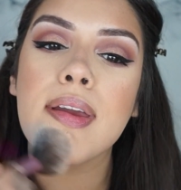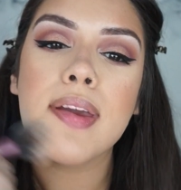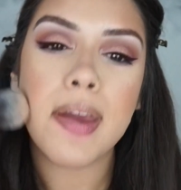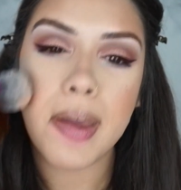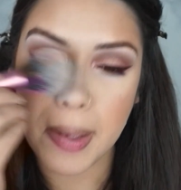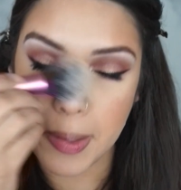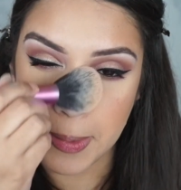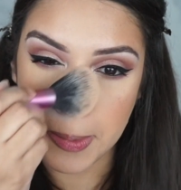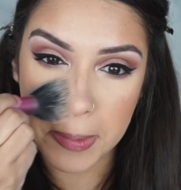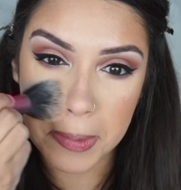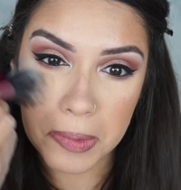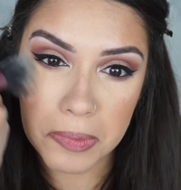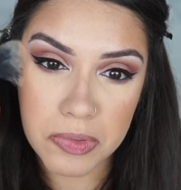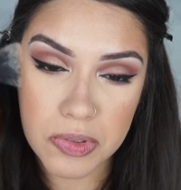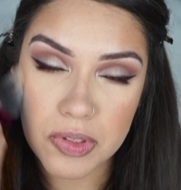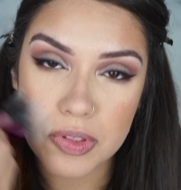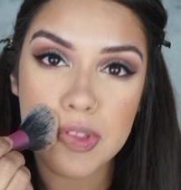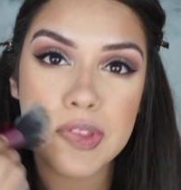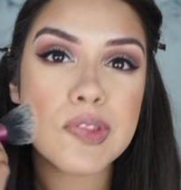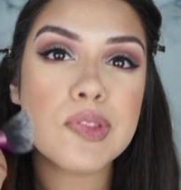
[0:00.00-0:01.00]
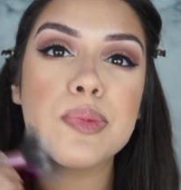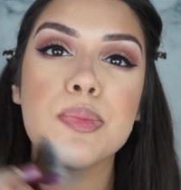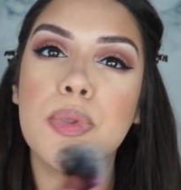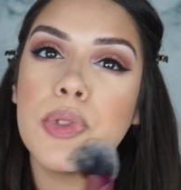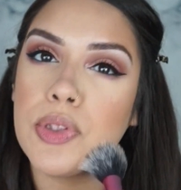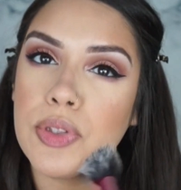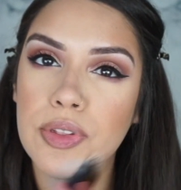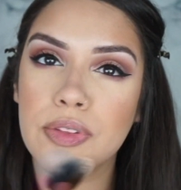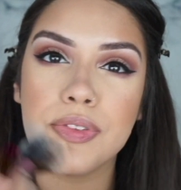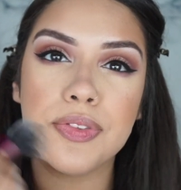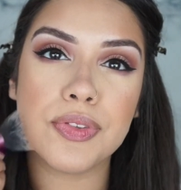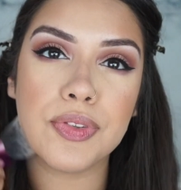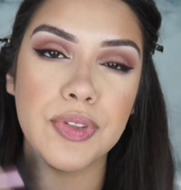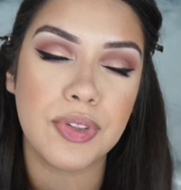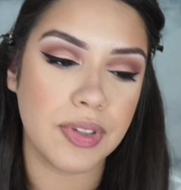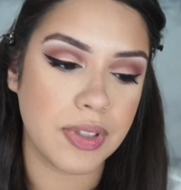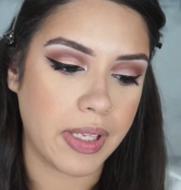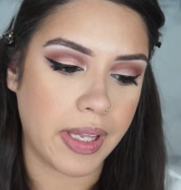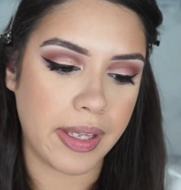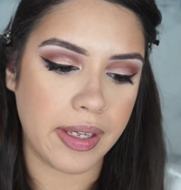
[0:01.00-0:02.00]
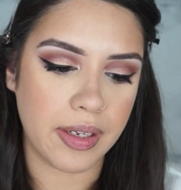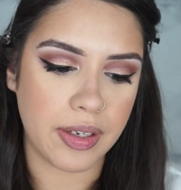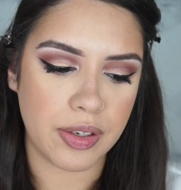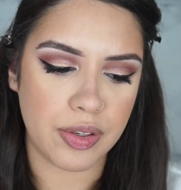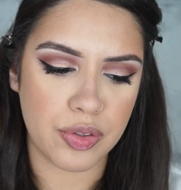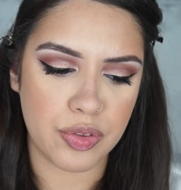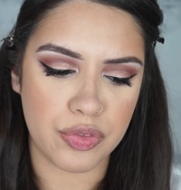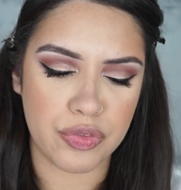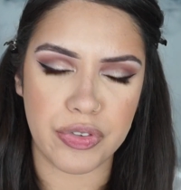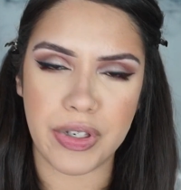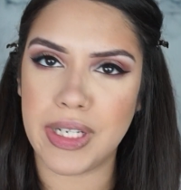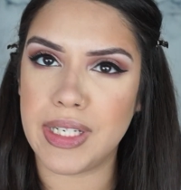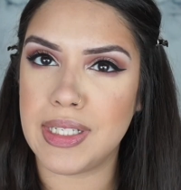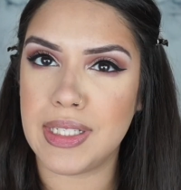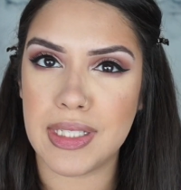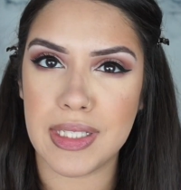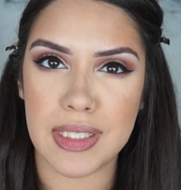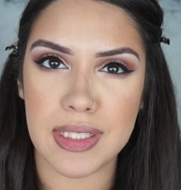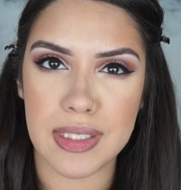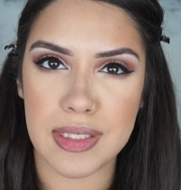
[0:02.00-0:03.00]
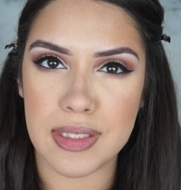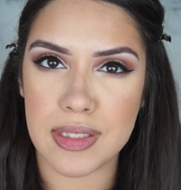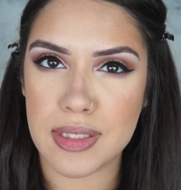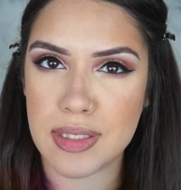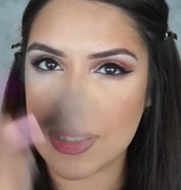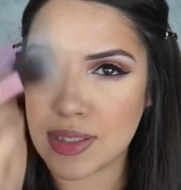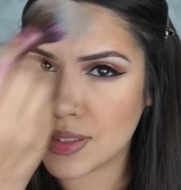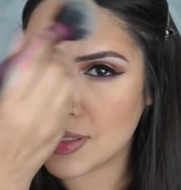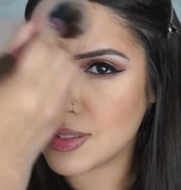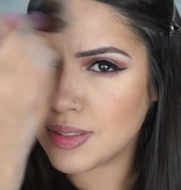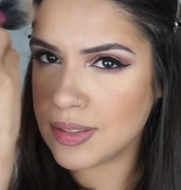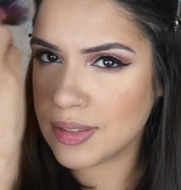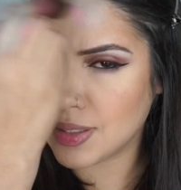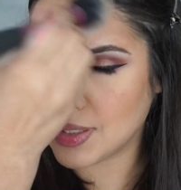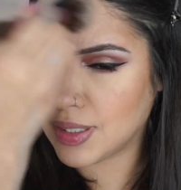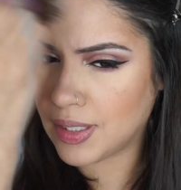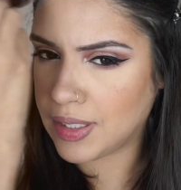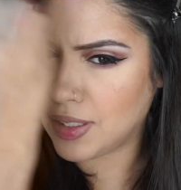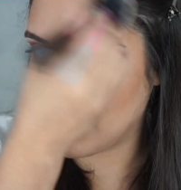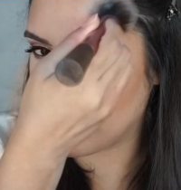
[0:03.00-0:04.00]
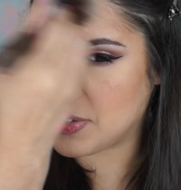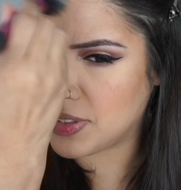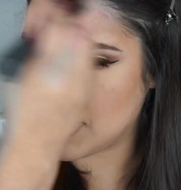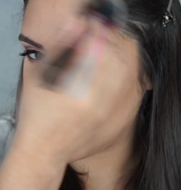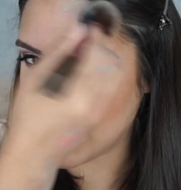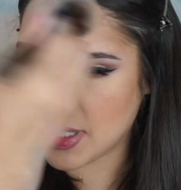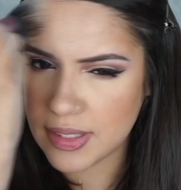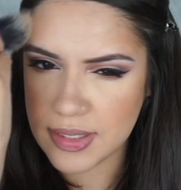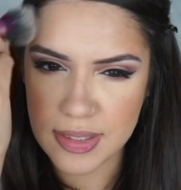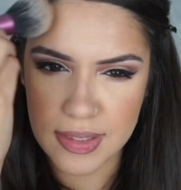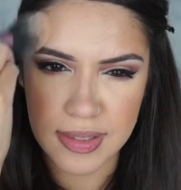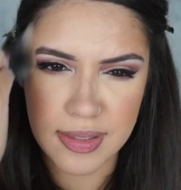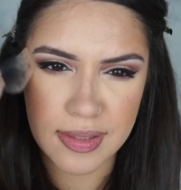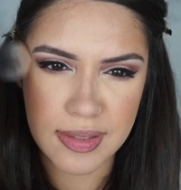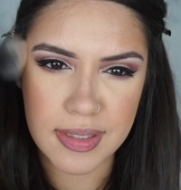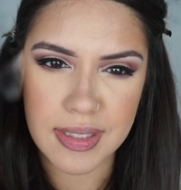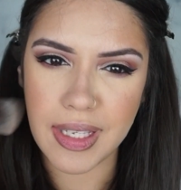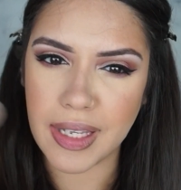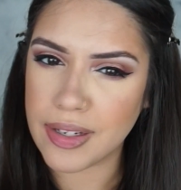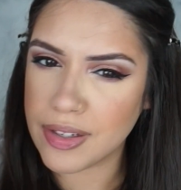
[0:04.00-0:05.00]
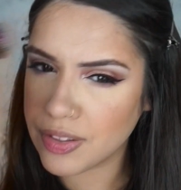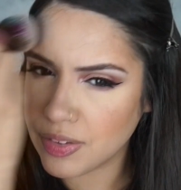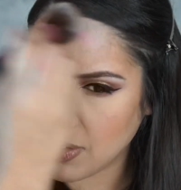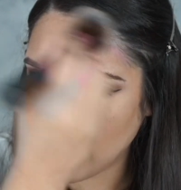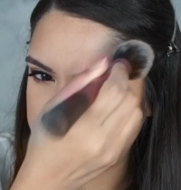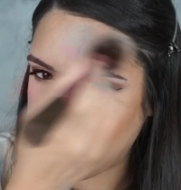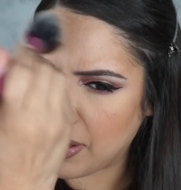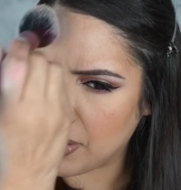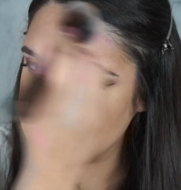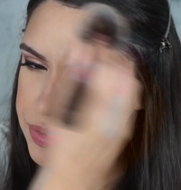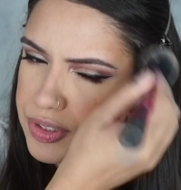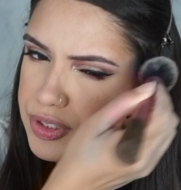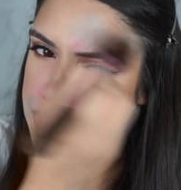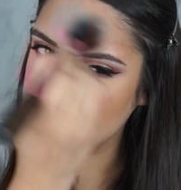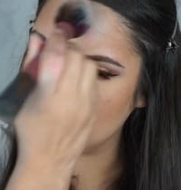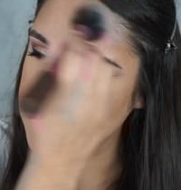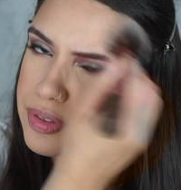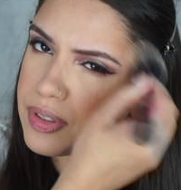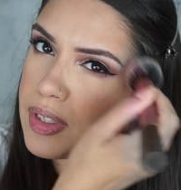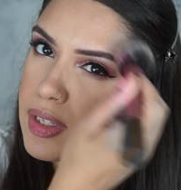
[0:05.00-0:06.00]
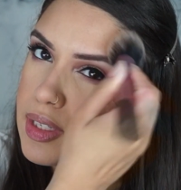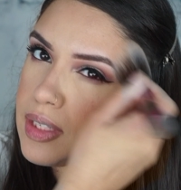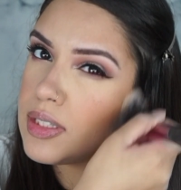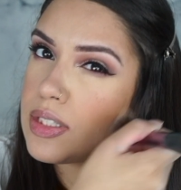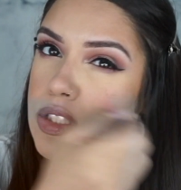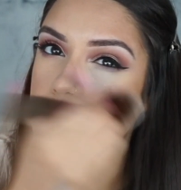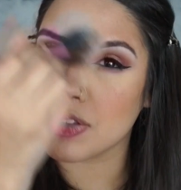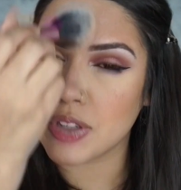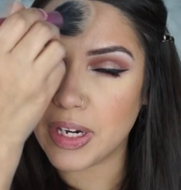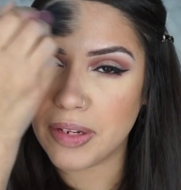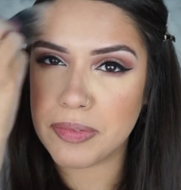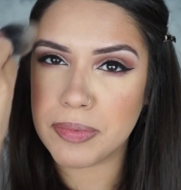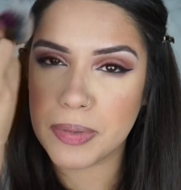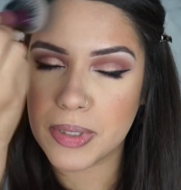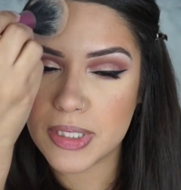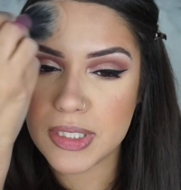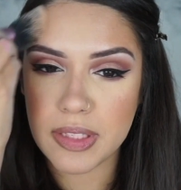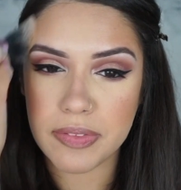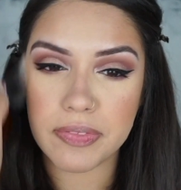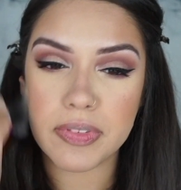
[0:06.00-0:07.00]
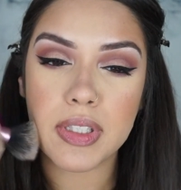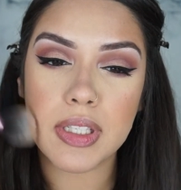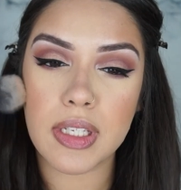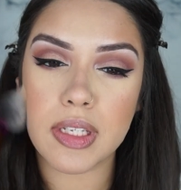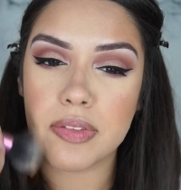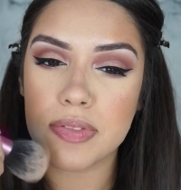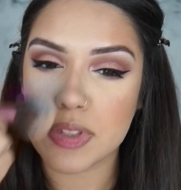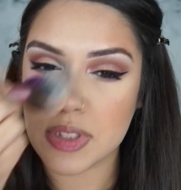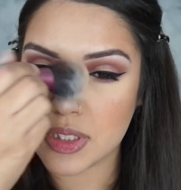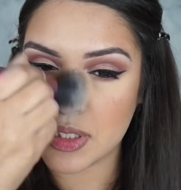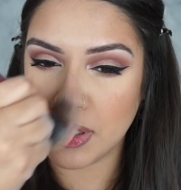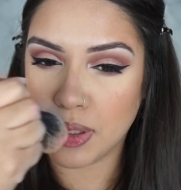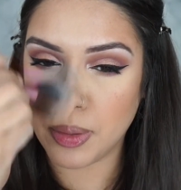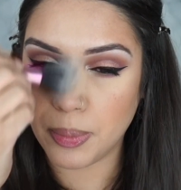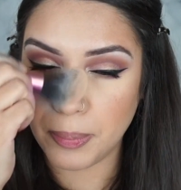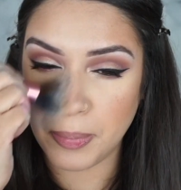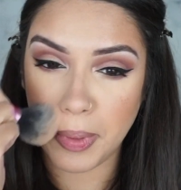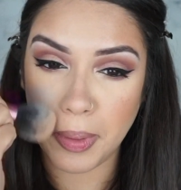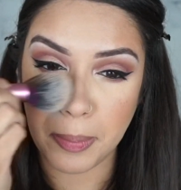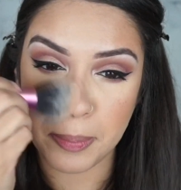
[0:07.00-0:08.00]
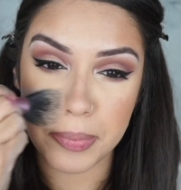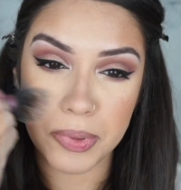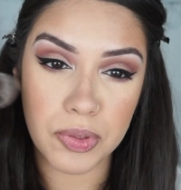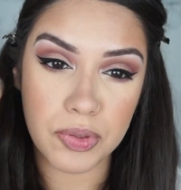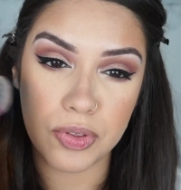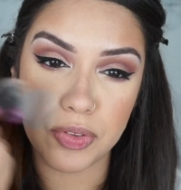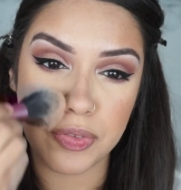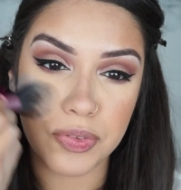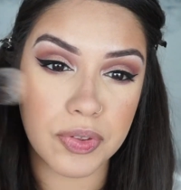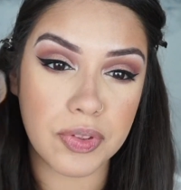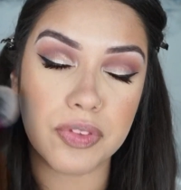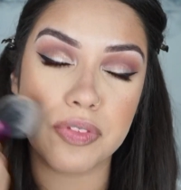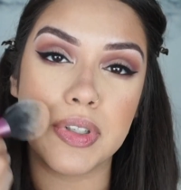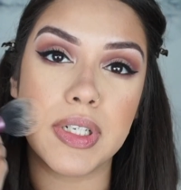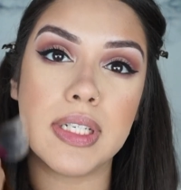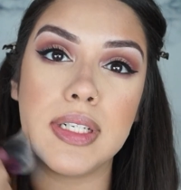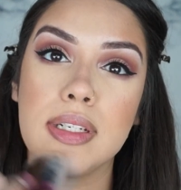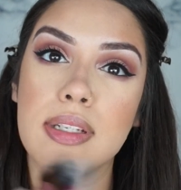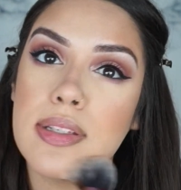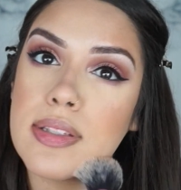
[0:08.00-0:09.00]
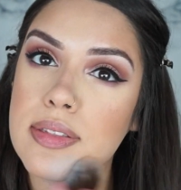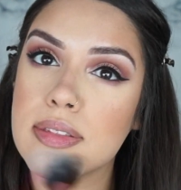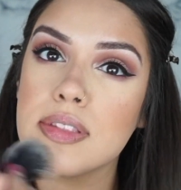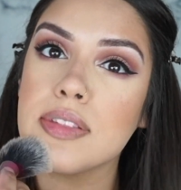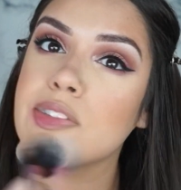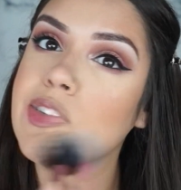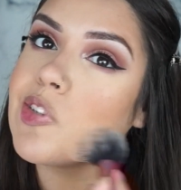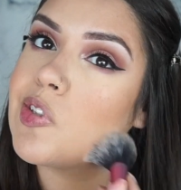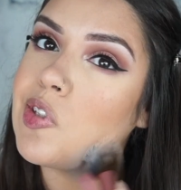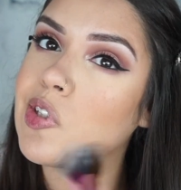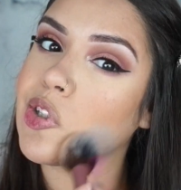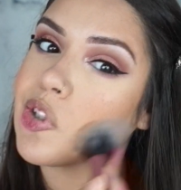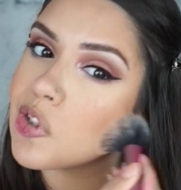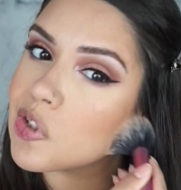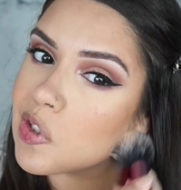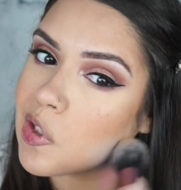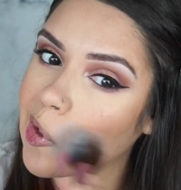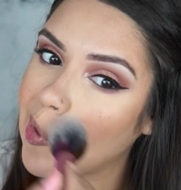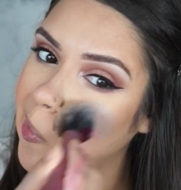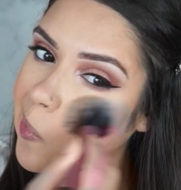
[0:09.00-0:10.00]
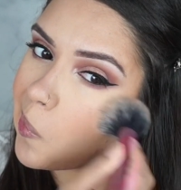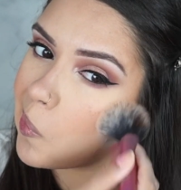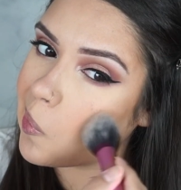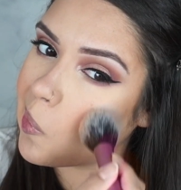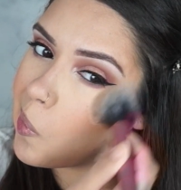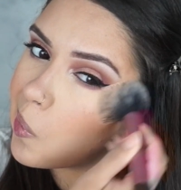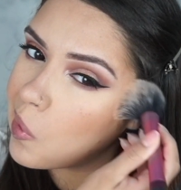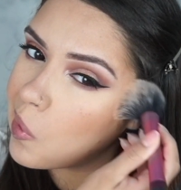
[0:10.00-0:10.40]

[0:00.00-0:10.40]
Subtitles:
And it gives you this beautiful like radiance, iridescence. I don't know how to describe it, but it definitely gives some beautiful radiance to your skin.